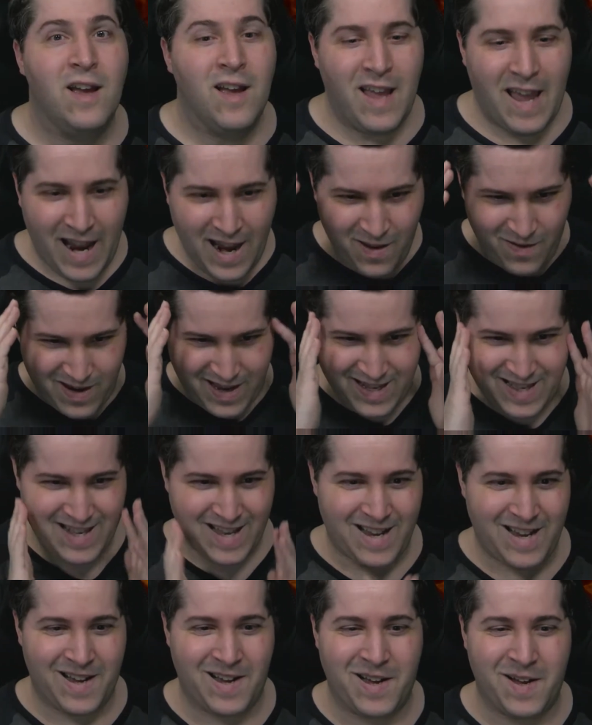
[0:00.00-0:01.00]
Anyways,
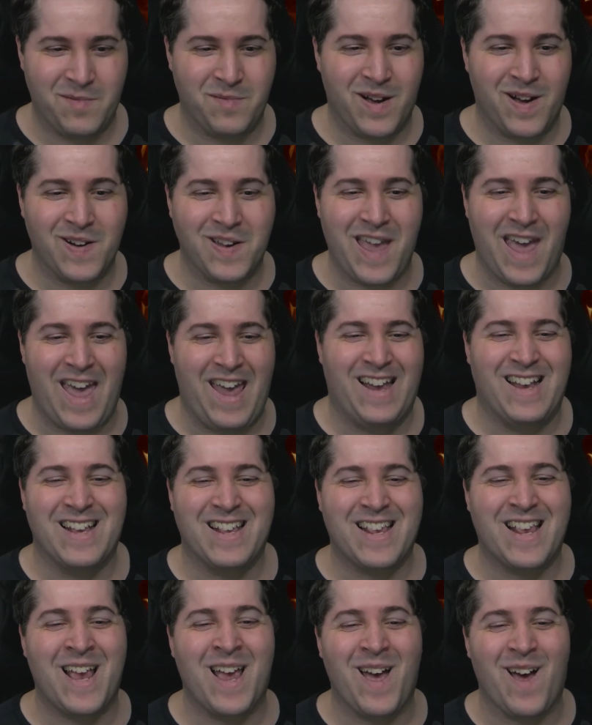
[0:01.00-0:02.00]
okay,
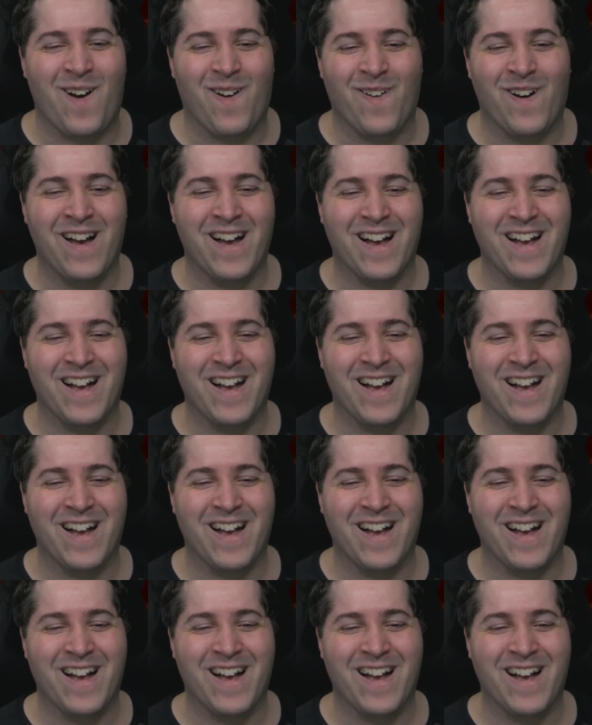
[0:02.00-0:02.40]
so,